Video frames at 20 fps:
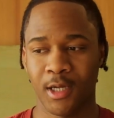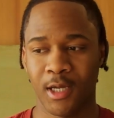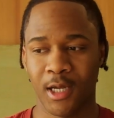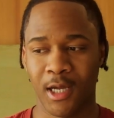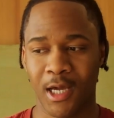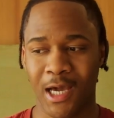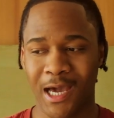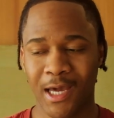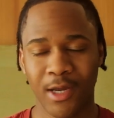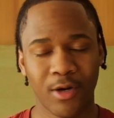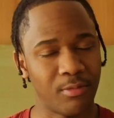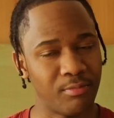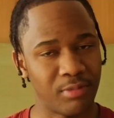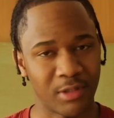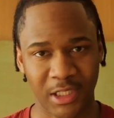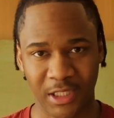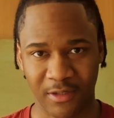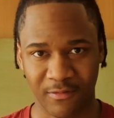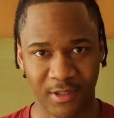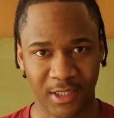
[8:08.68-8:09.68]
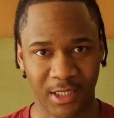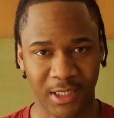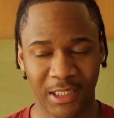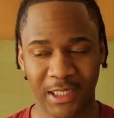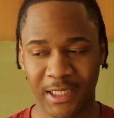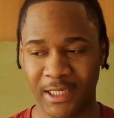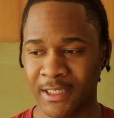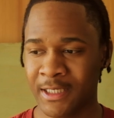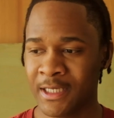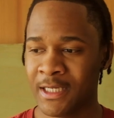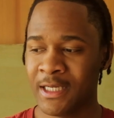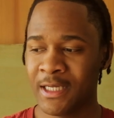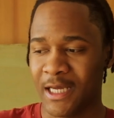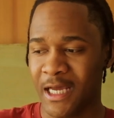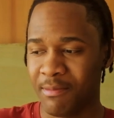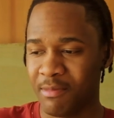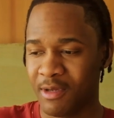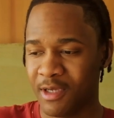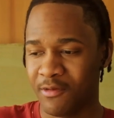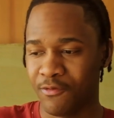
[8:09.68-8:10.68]
I don't believe in that. Like,
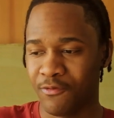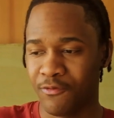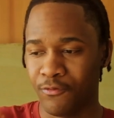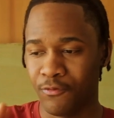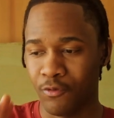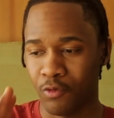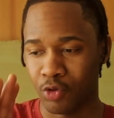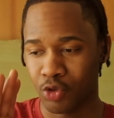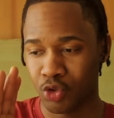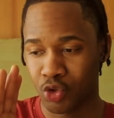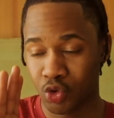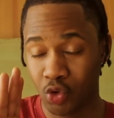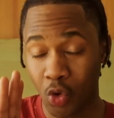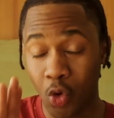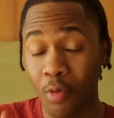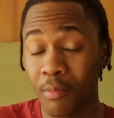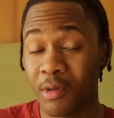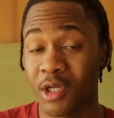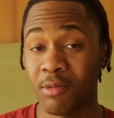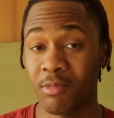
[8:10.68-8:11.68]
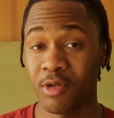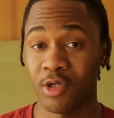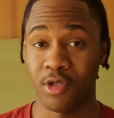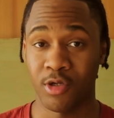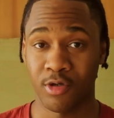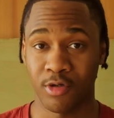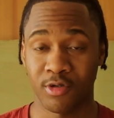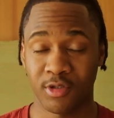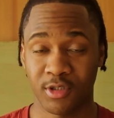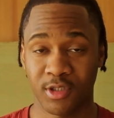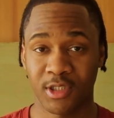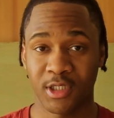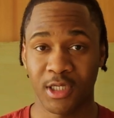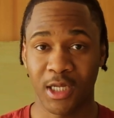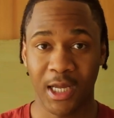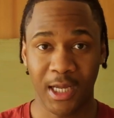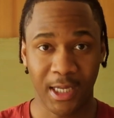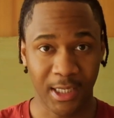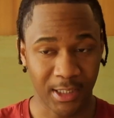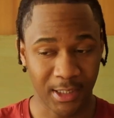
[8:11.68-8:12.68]
for so many years,
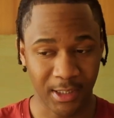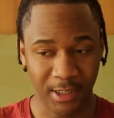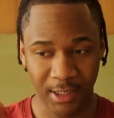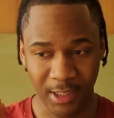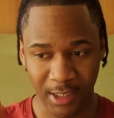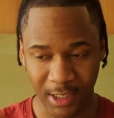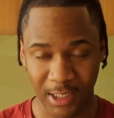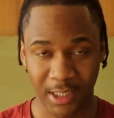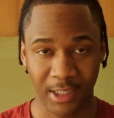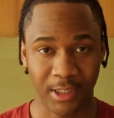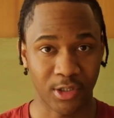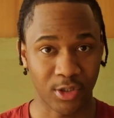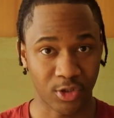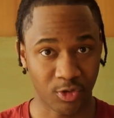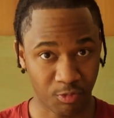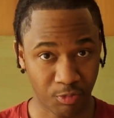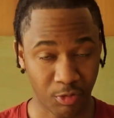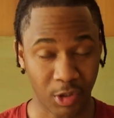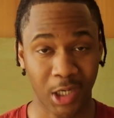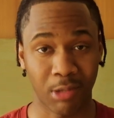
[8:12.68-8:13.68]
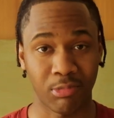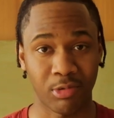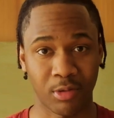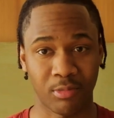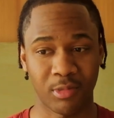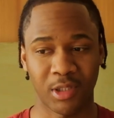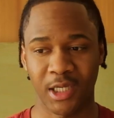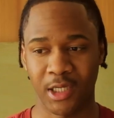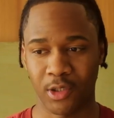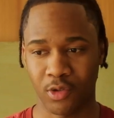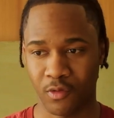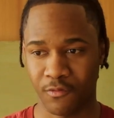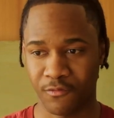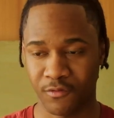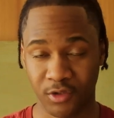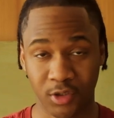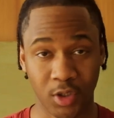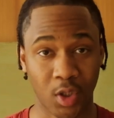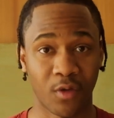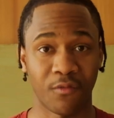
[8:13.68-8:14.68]
I had this problem, like, of
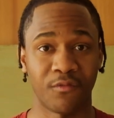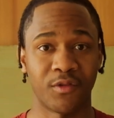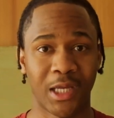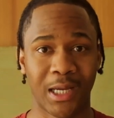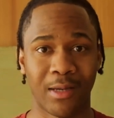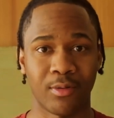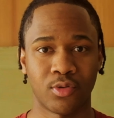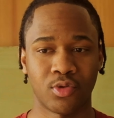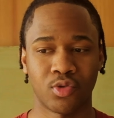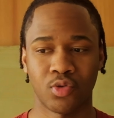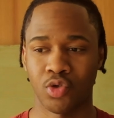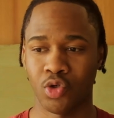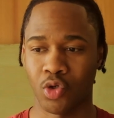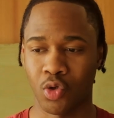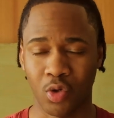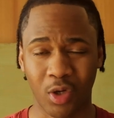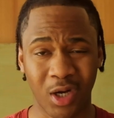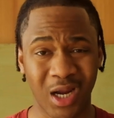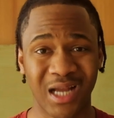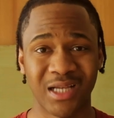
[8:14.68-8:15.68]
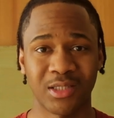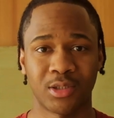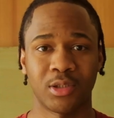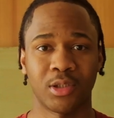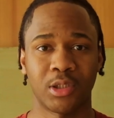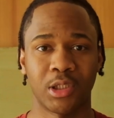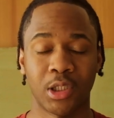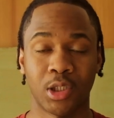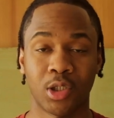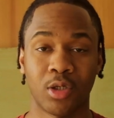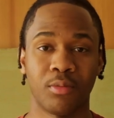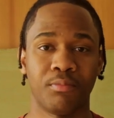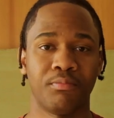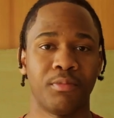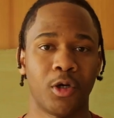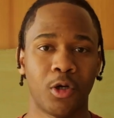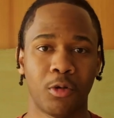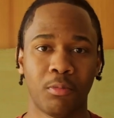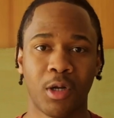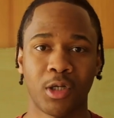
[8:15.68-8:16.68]
self-doubt, constantly
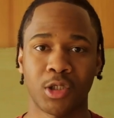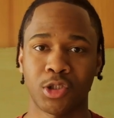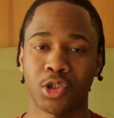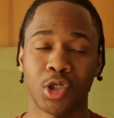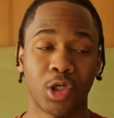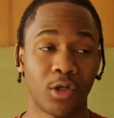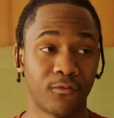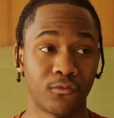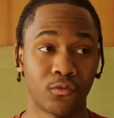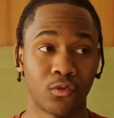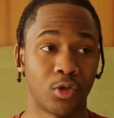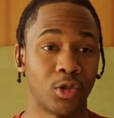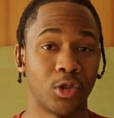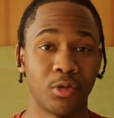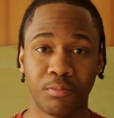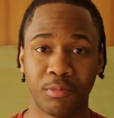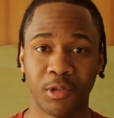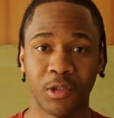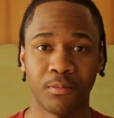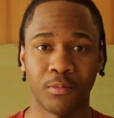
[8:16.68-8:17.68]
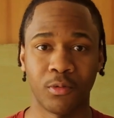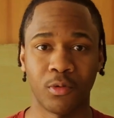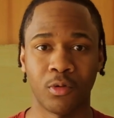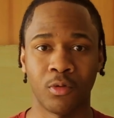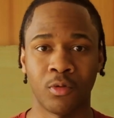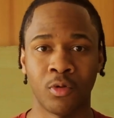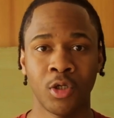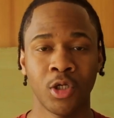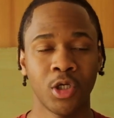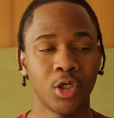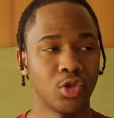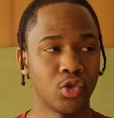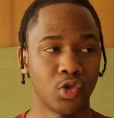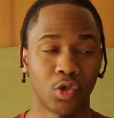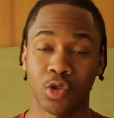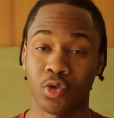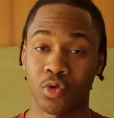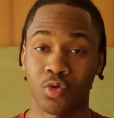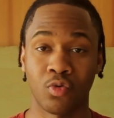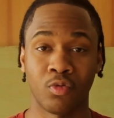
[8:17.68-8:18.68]
comparing myself to other people, to
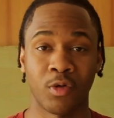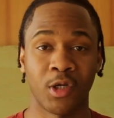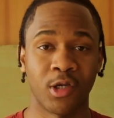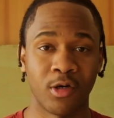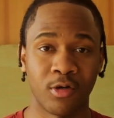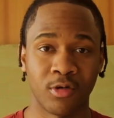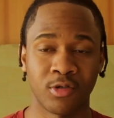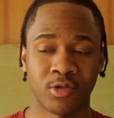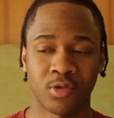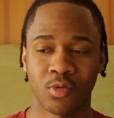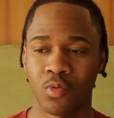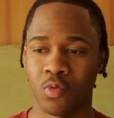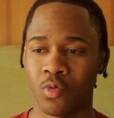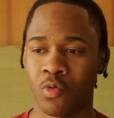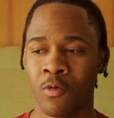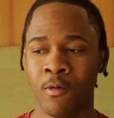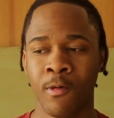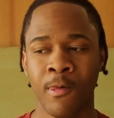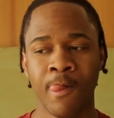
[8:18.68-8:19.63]
other creators who,